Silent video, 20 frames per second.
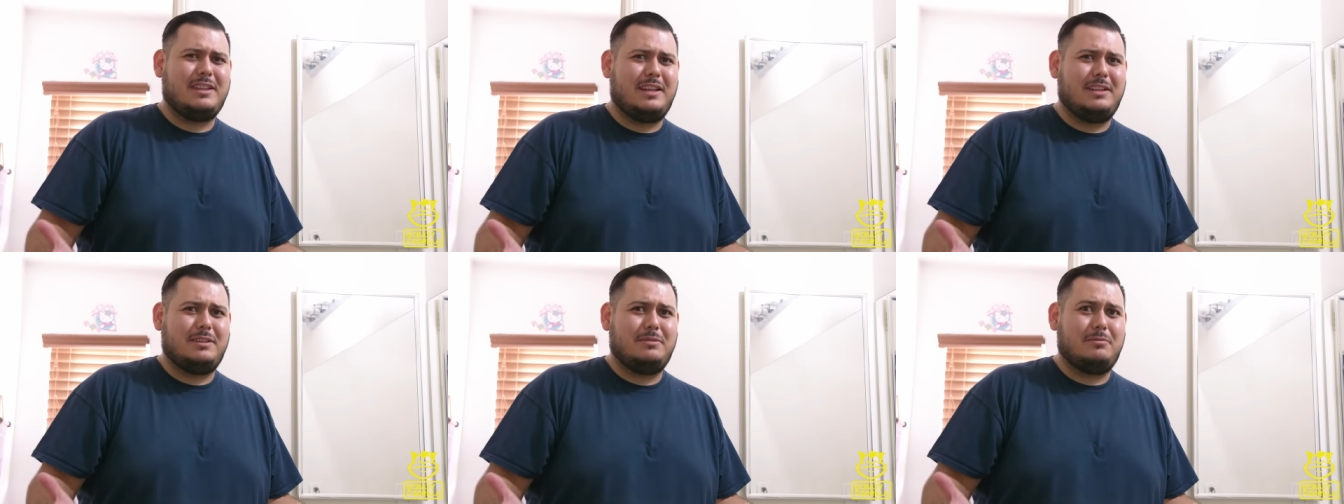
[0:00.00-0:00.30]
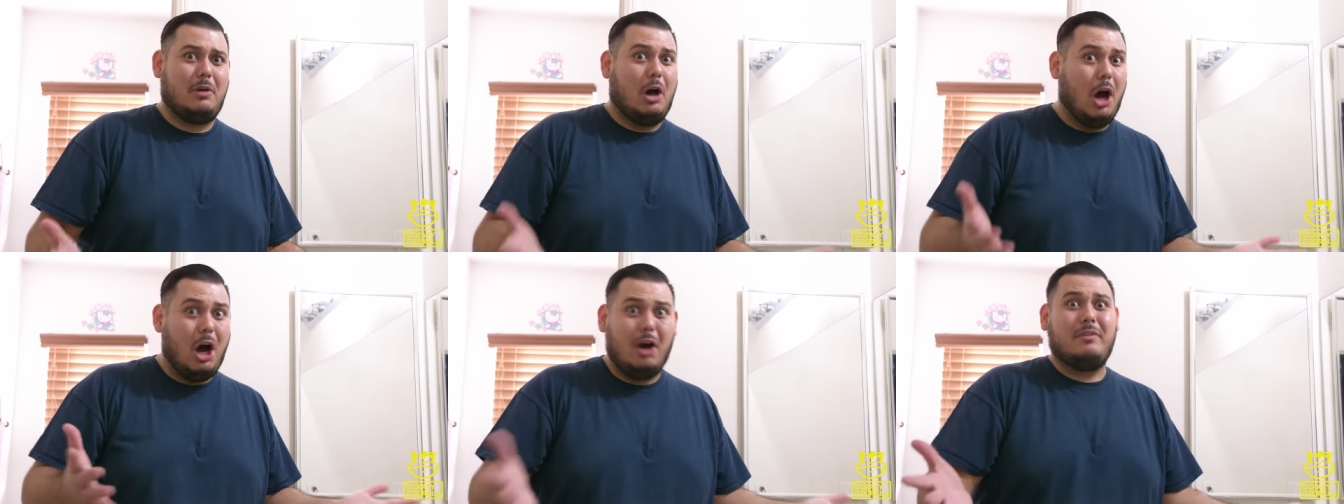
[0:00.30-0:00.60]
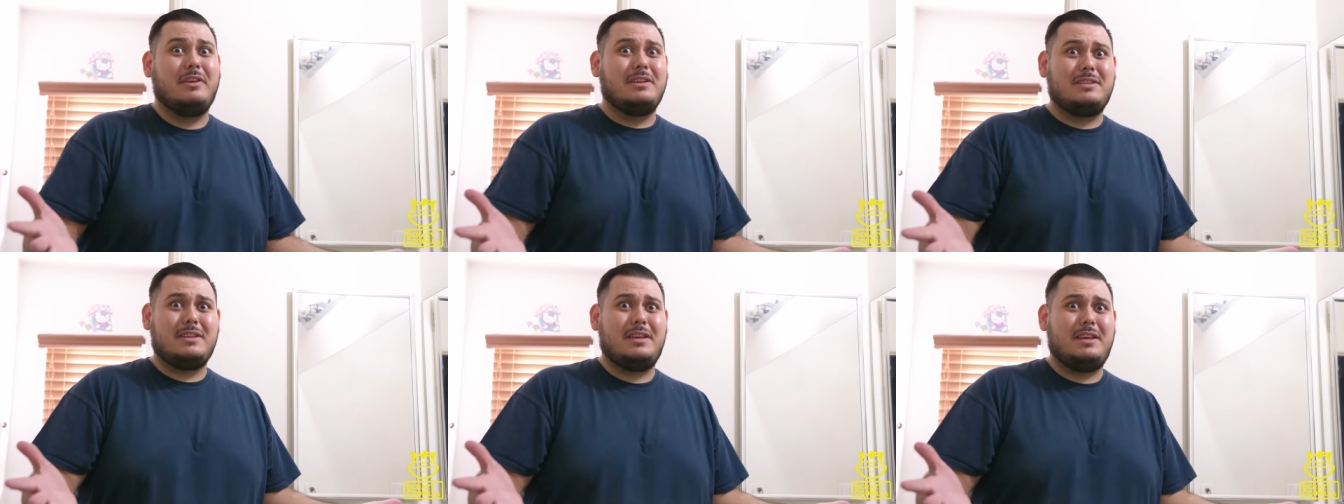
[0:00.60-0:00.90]
then
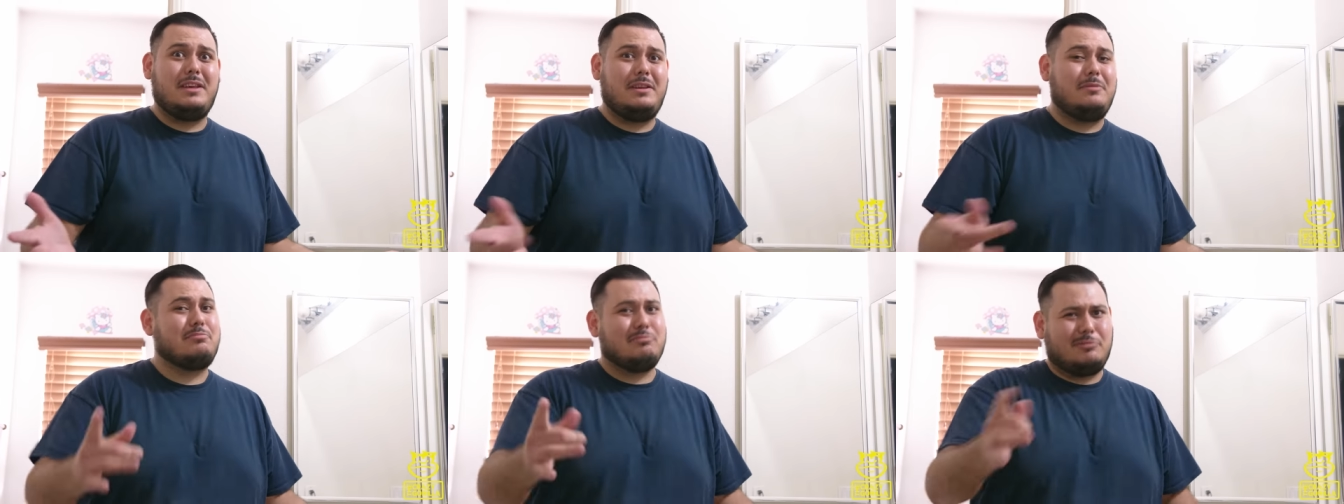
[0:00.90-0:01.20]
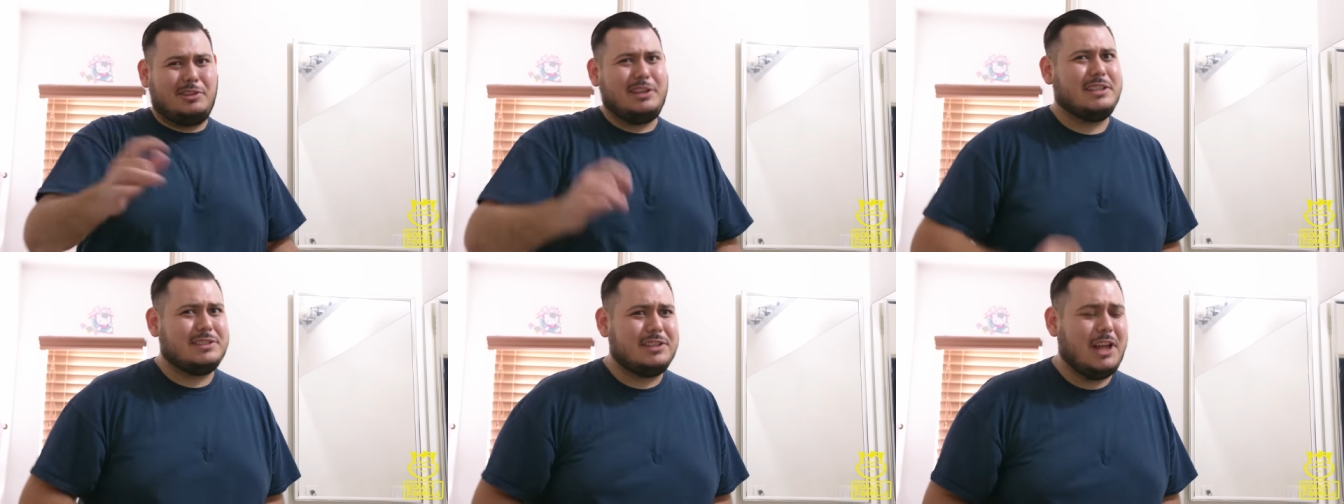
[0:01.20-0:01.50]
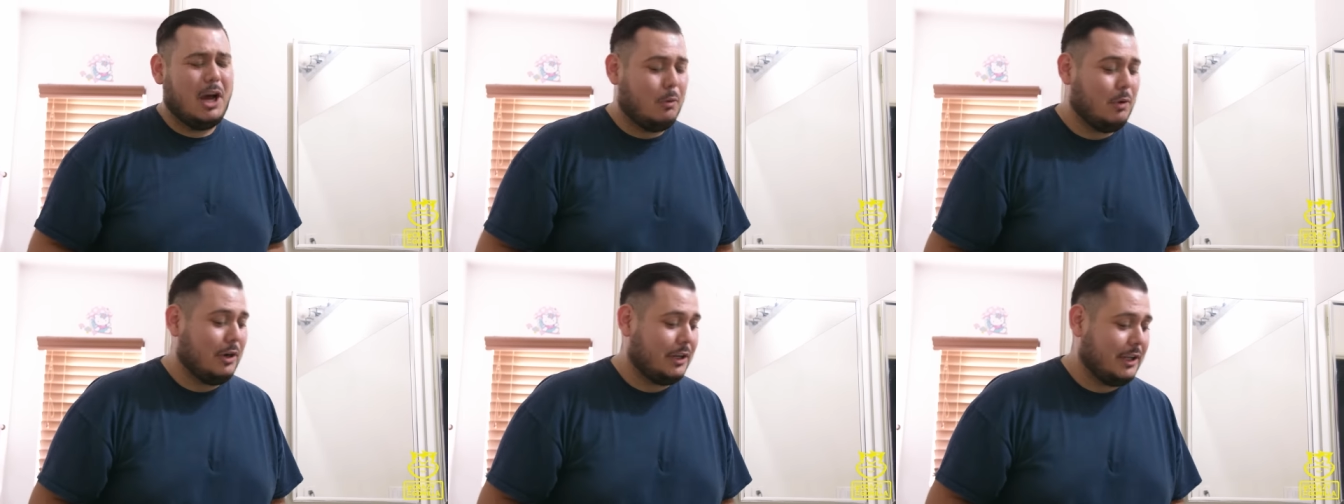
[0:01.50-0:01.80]
obviously it's
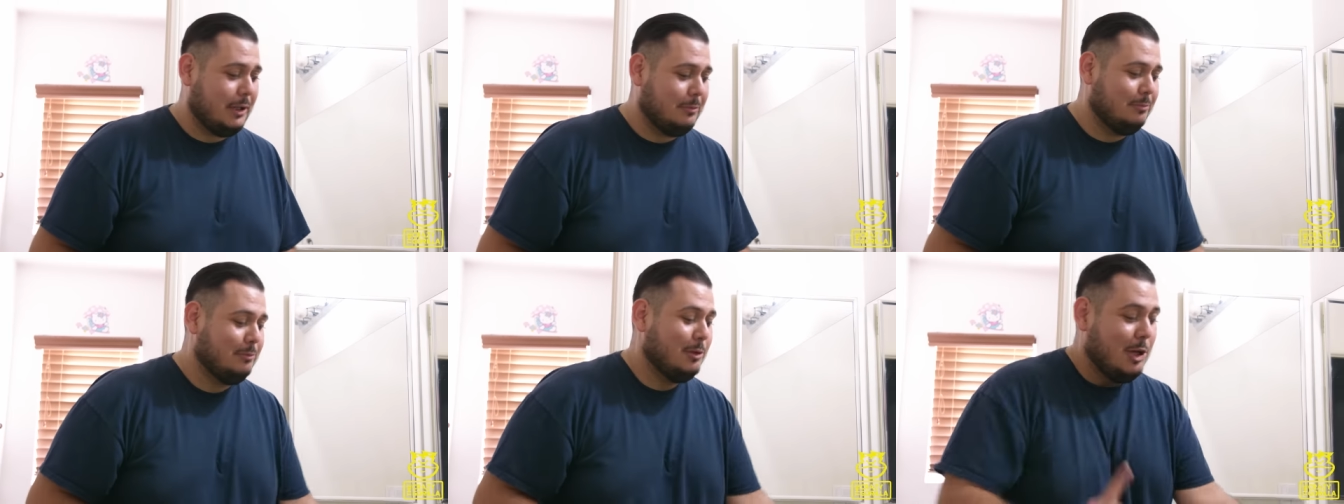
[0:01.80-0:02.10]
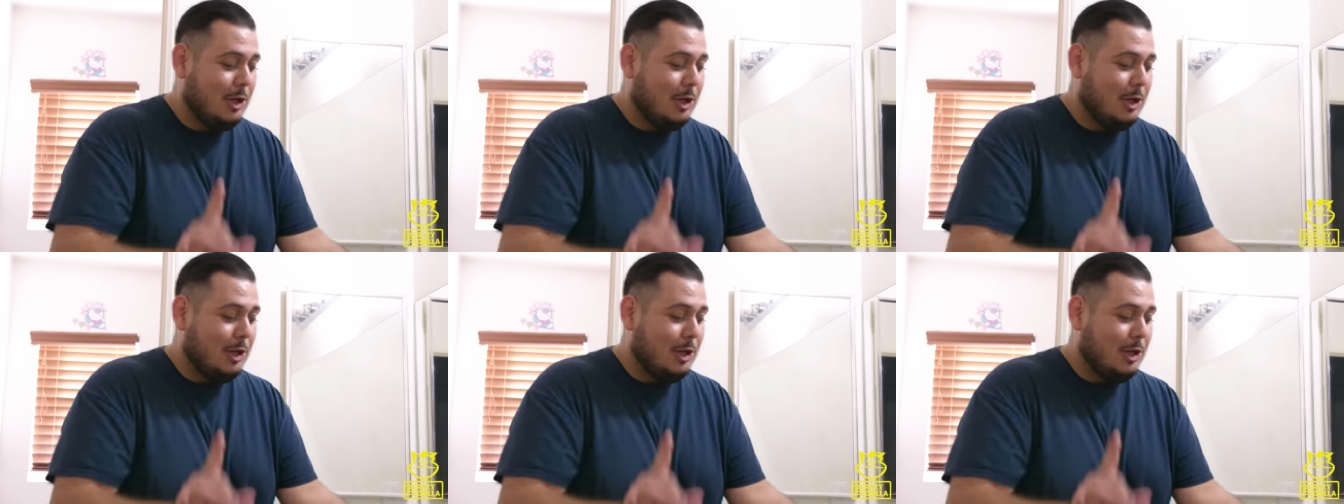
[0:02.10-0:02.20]
not working.